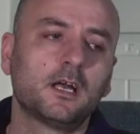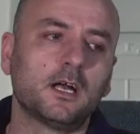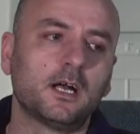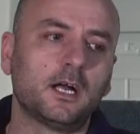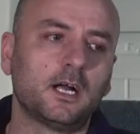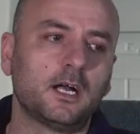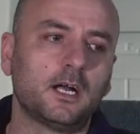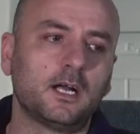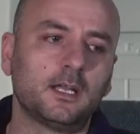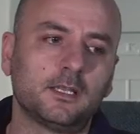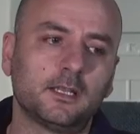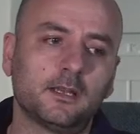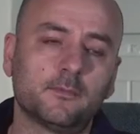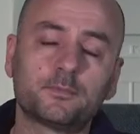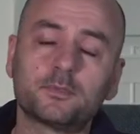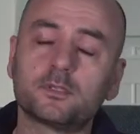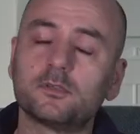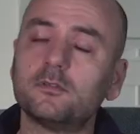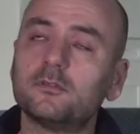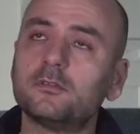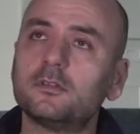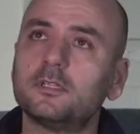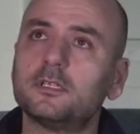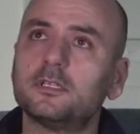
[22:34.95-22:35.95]
I
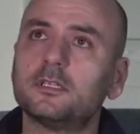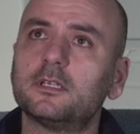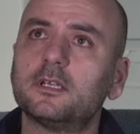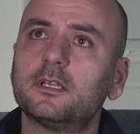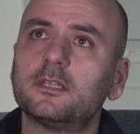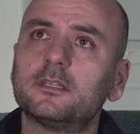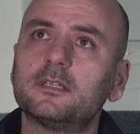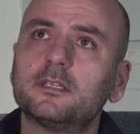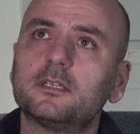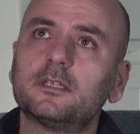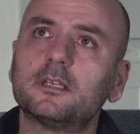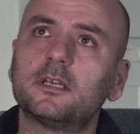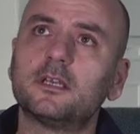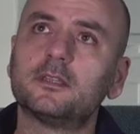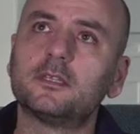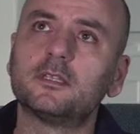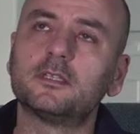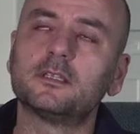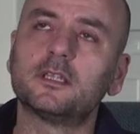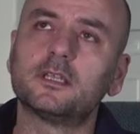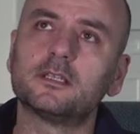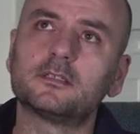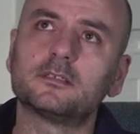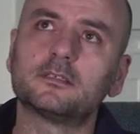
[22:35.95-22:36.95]
absolutely. I think I think
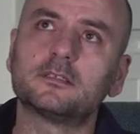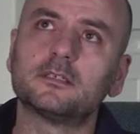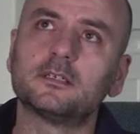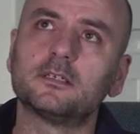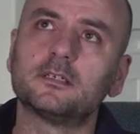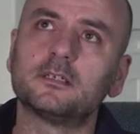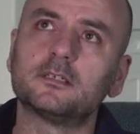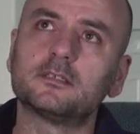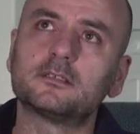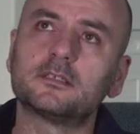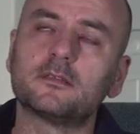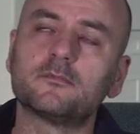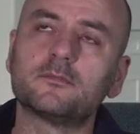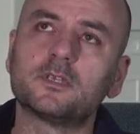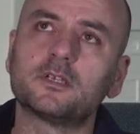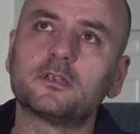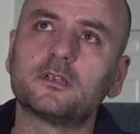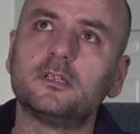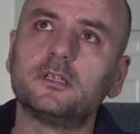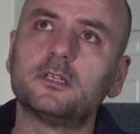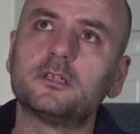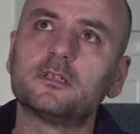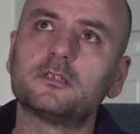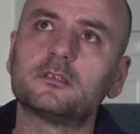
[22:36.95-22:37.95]
that's uh, something
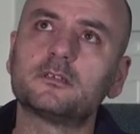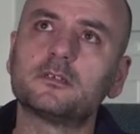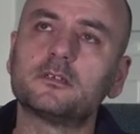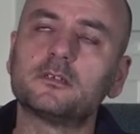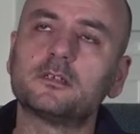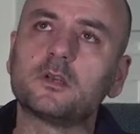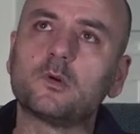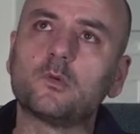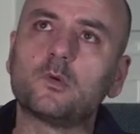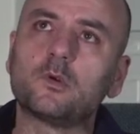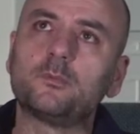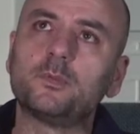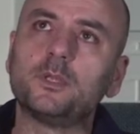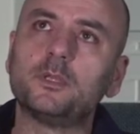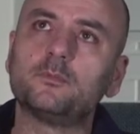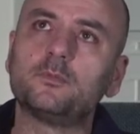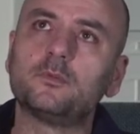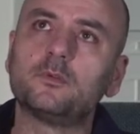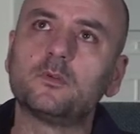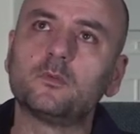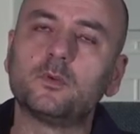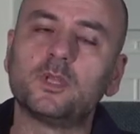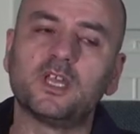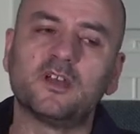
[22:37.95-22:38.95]
really concerning our people.
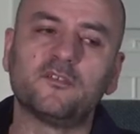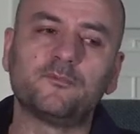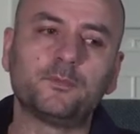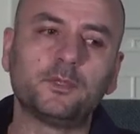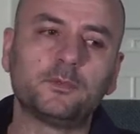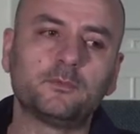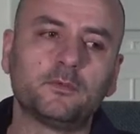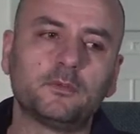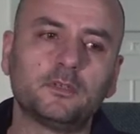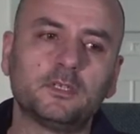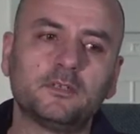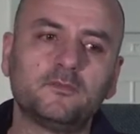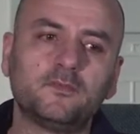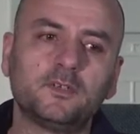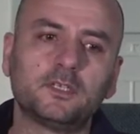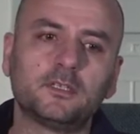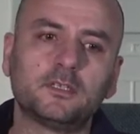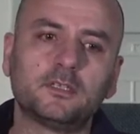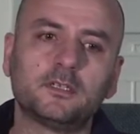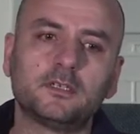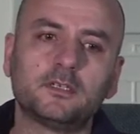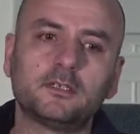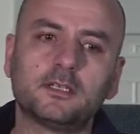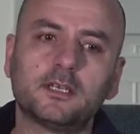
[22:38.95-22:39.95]
We have people living
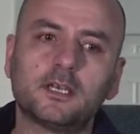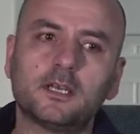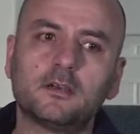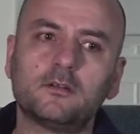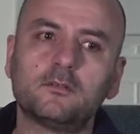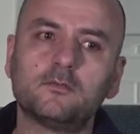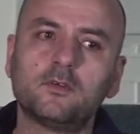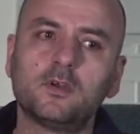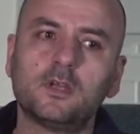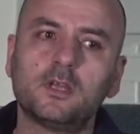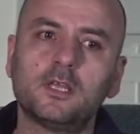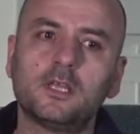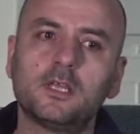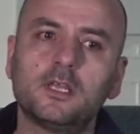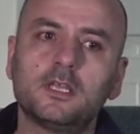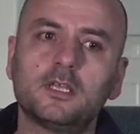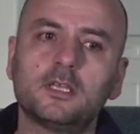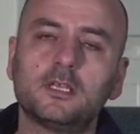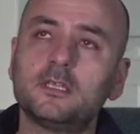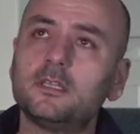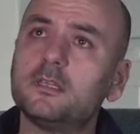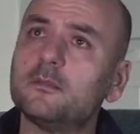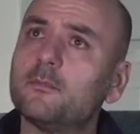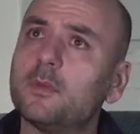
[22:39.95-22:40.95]
there now,
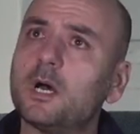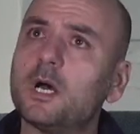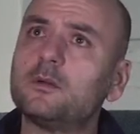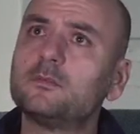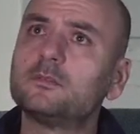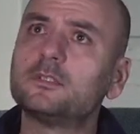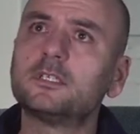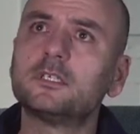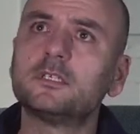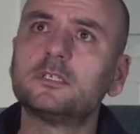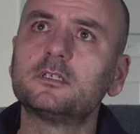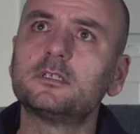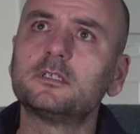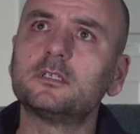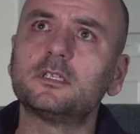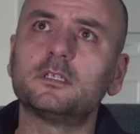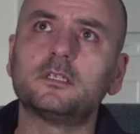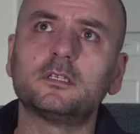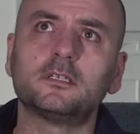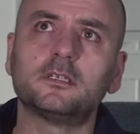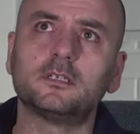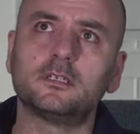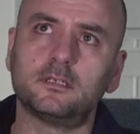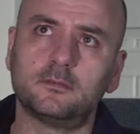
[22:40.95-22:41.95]
in the mountain,
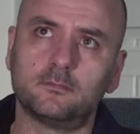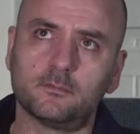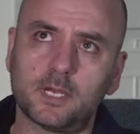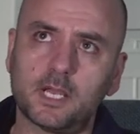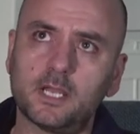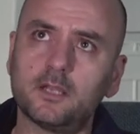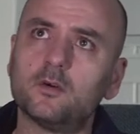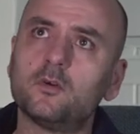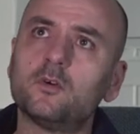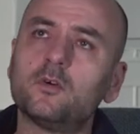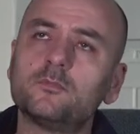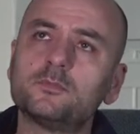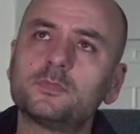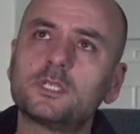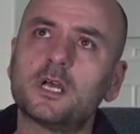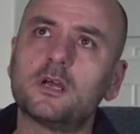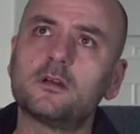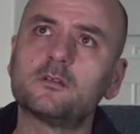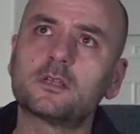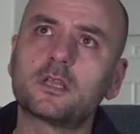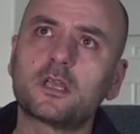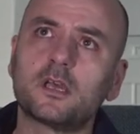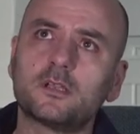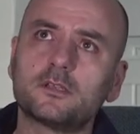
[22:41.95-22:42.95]
in, in my
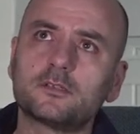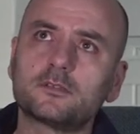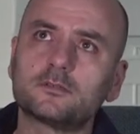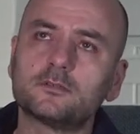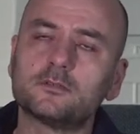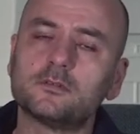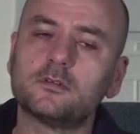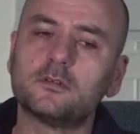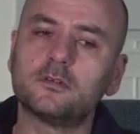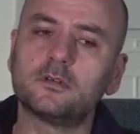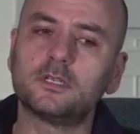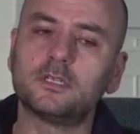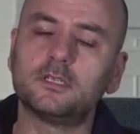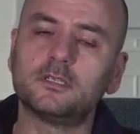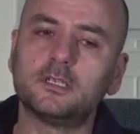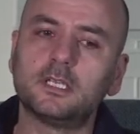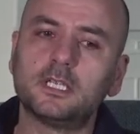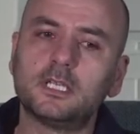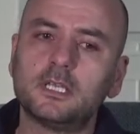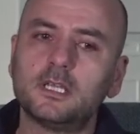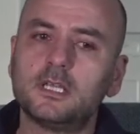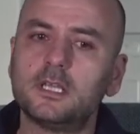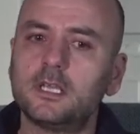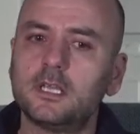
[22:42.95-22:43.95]
hometown, Khanasur, and
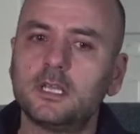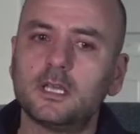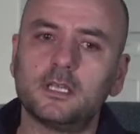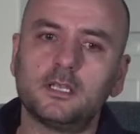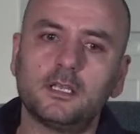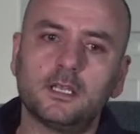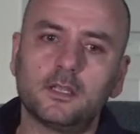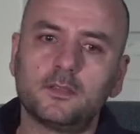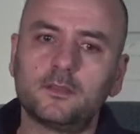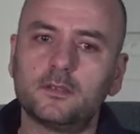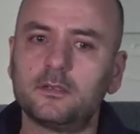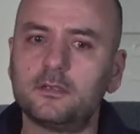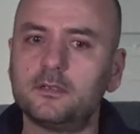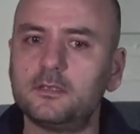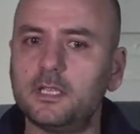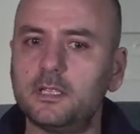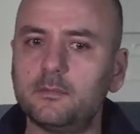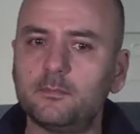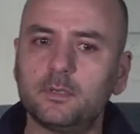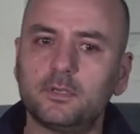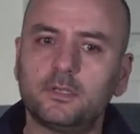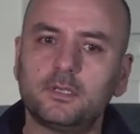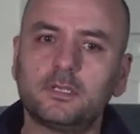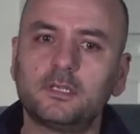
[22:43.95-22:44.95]
and other
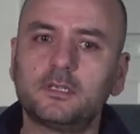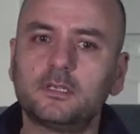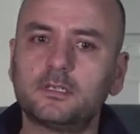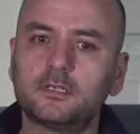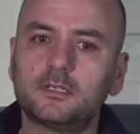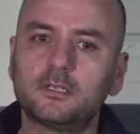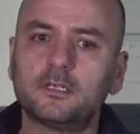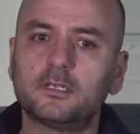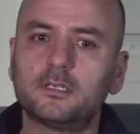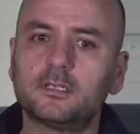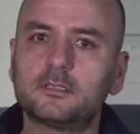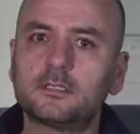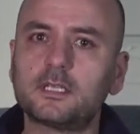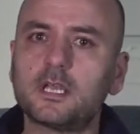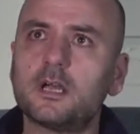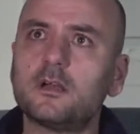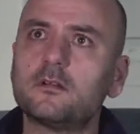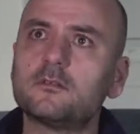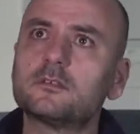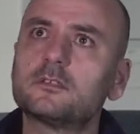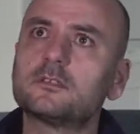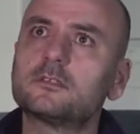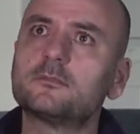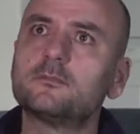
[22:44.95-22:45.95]
neighboring uh,
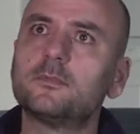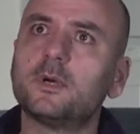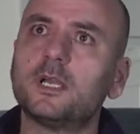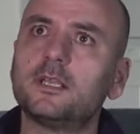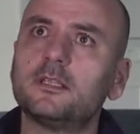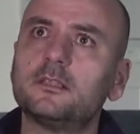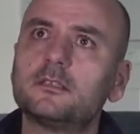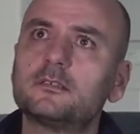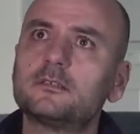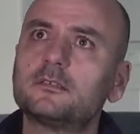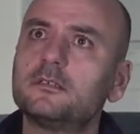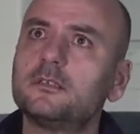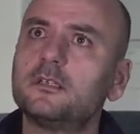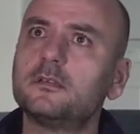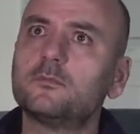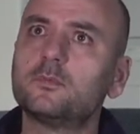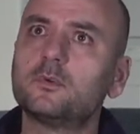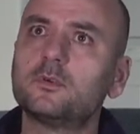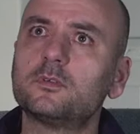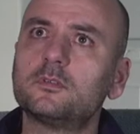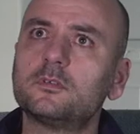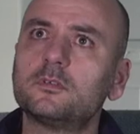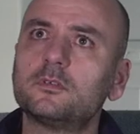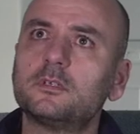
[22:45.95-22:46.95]
towns by the Syrian
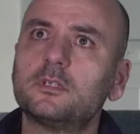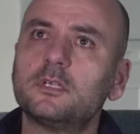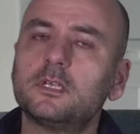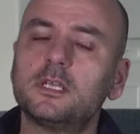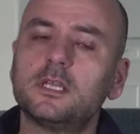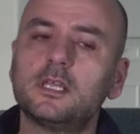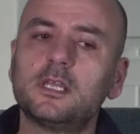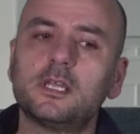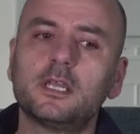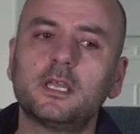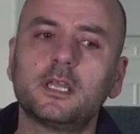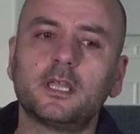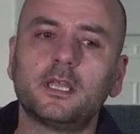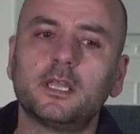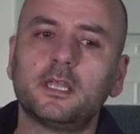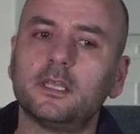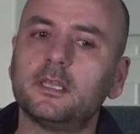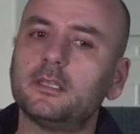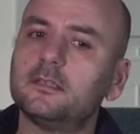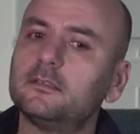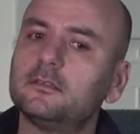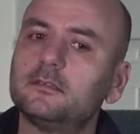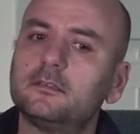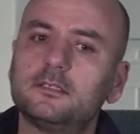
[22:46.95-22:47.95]
border.
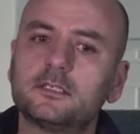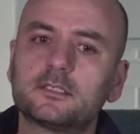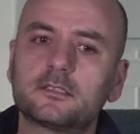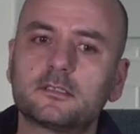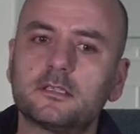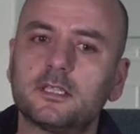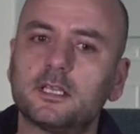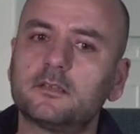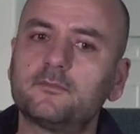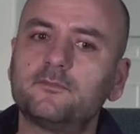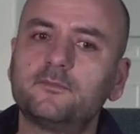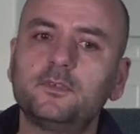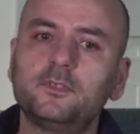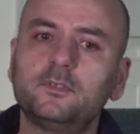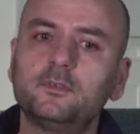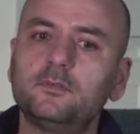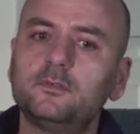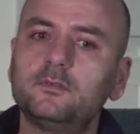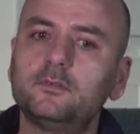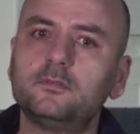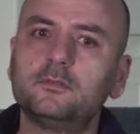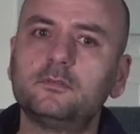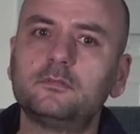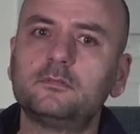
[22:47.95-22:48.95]
And just like
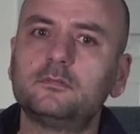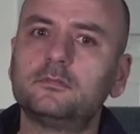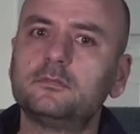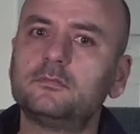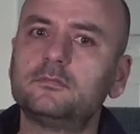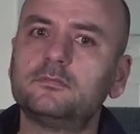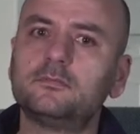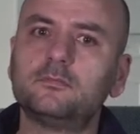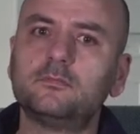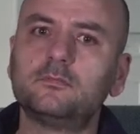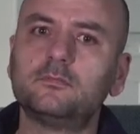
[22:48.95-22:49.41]
few